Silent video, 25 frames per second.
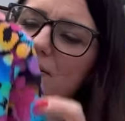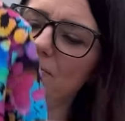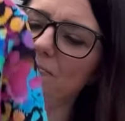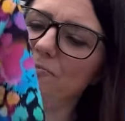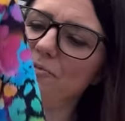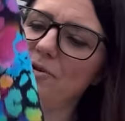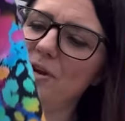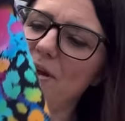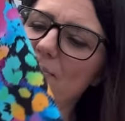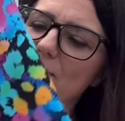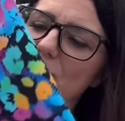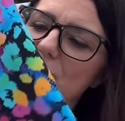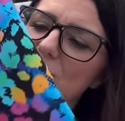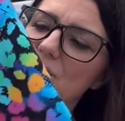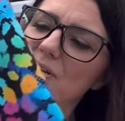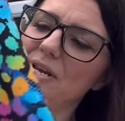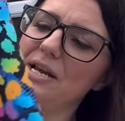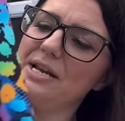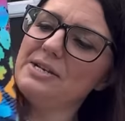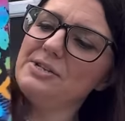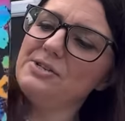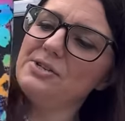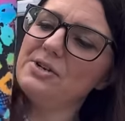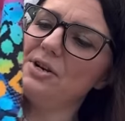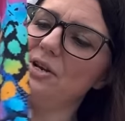pretty much
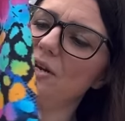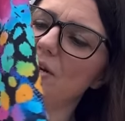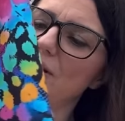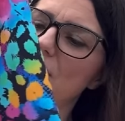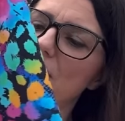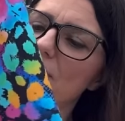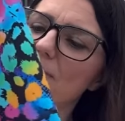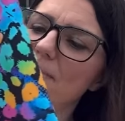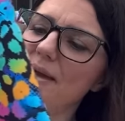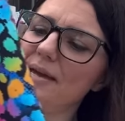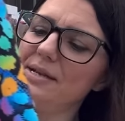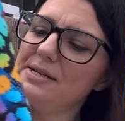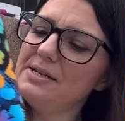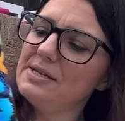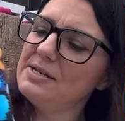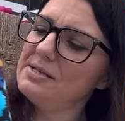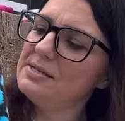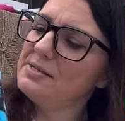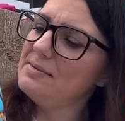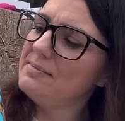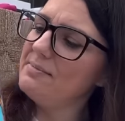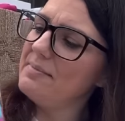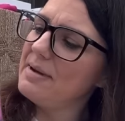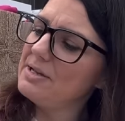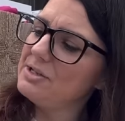nearly done. And I made her
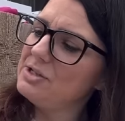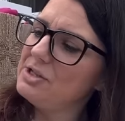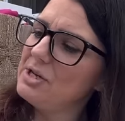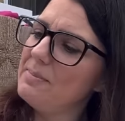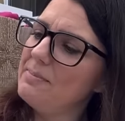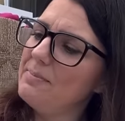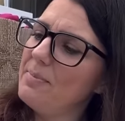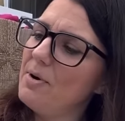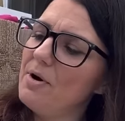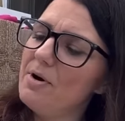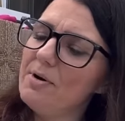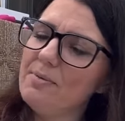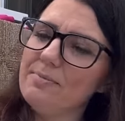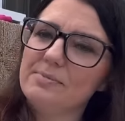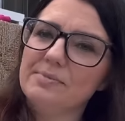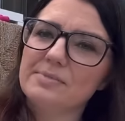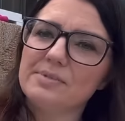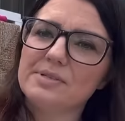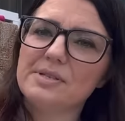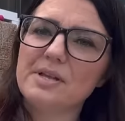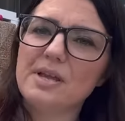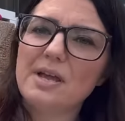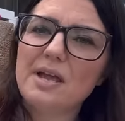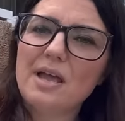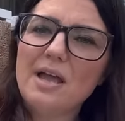some matching
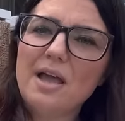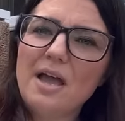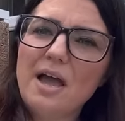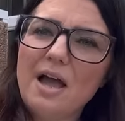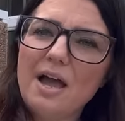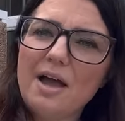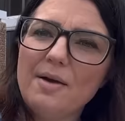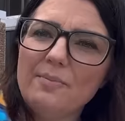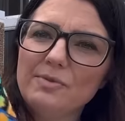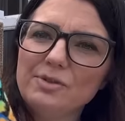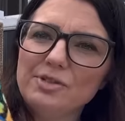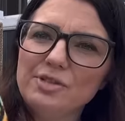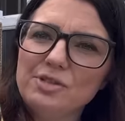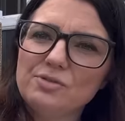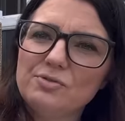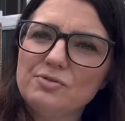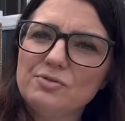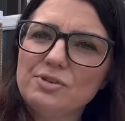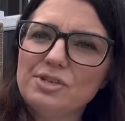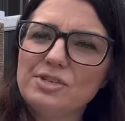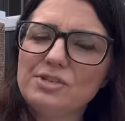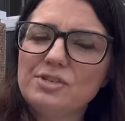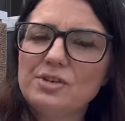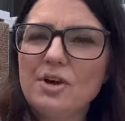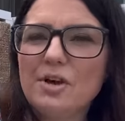bottoms, which she's
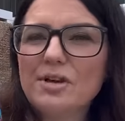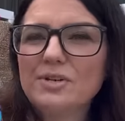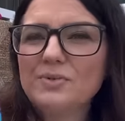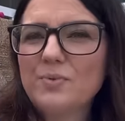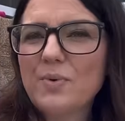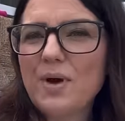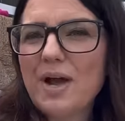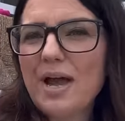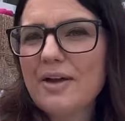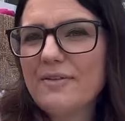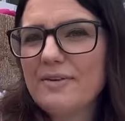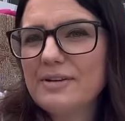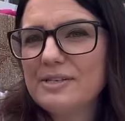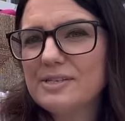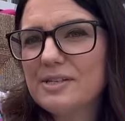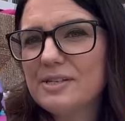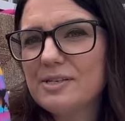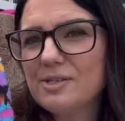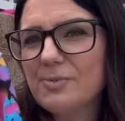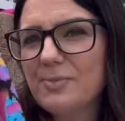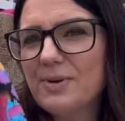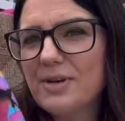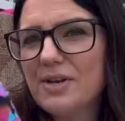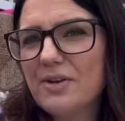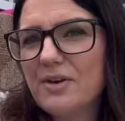already started wearing. So
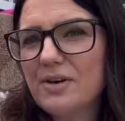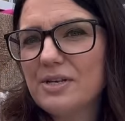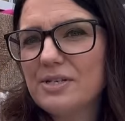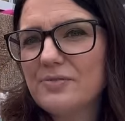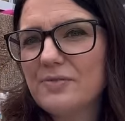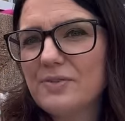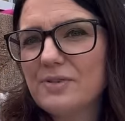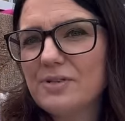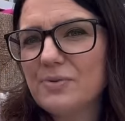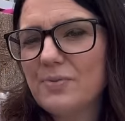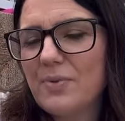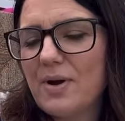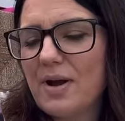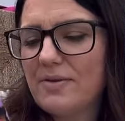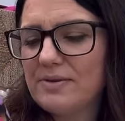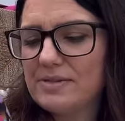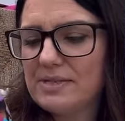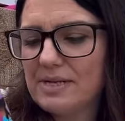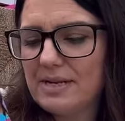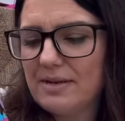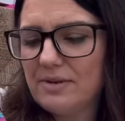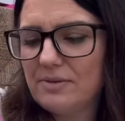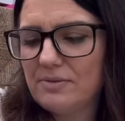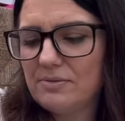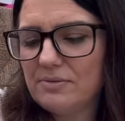this will be nice for her to wear as a
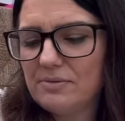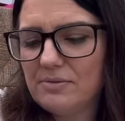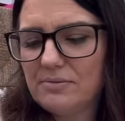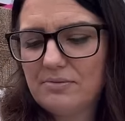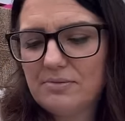little